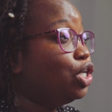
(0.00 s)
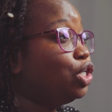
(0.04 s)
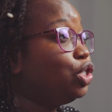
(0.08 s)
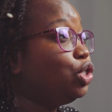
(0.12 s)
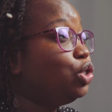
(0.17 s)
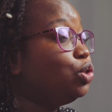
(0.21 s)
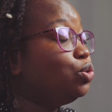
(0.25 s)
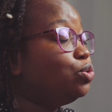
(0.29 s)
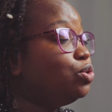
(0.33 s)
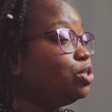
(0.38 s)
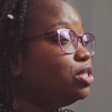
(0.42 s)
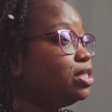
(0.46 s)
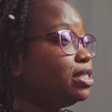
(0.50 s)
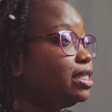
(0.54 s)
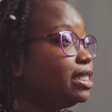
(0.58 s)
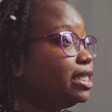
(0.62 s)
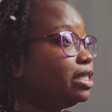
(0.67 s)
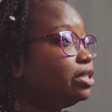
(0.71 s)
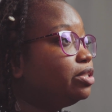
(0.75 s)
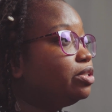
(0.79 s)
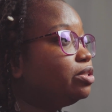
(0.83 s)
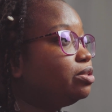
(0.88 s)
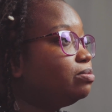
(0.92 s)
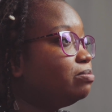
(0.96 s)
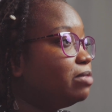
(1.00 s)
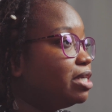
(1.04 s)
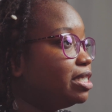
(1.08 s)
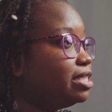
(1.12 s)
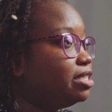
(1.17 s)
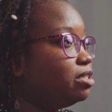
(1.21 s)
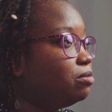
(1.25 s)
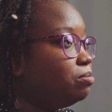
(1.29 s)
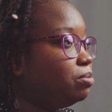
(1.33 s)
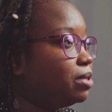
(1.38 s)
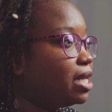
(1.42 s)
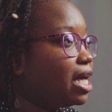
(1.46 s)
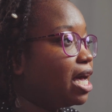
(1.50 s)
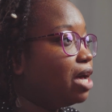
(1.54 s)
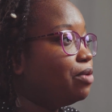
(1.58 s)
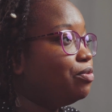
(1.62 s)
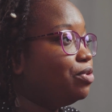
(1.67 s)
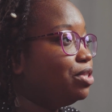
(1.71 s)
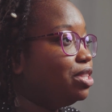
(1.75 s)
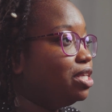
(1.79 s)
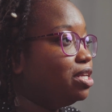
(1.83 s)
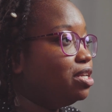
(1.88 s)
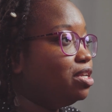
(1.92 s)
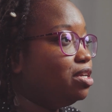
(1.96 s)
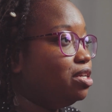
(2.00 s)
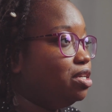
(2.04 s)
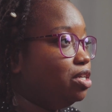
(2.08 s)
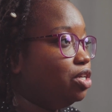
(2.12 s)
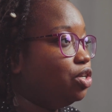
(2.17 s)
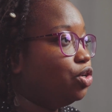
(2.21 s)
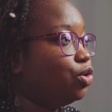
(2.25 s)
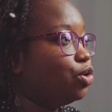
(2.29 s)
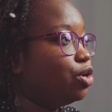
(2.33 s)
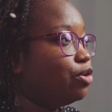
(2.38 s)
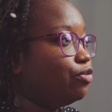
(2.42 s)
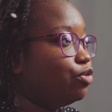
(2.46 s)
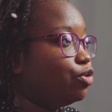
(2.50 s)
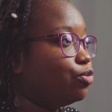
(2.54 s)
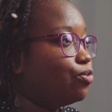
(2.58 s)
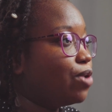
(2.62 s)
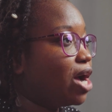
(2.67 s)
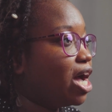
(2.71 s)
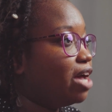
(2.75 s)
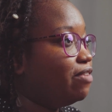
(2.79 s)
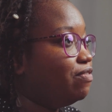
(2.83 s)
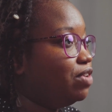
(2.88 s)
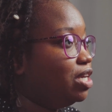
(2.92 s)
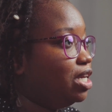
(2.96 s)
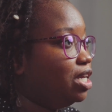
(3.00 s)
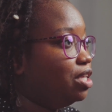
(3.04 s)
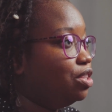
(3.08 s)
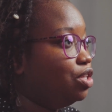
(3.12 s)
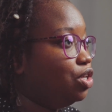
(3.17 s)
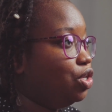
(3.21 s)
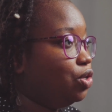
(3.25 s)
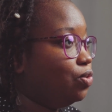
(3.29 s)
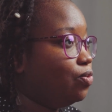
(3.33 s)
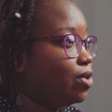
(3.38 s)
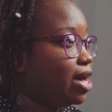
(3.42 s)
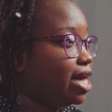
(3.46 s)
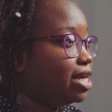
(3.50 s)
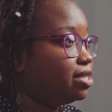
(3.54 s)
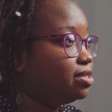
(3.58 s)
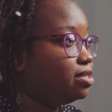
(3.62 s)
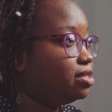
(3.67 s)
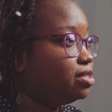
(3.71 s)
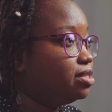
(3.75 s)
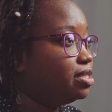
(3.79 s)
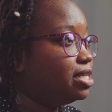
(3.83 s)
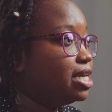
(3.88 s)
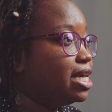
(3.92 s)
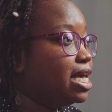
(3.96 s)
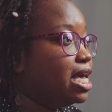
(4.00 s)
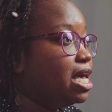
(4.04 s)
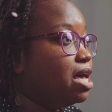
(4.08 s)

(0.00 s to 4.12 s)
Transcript: you still must apply within a year of arriving in the U.S.,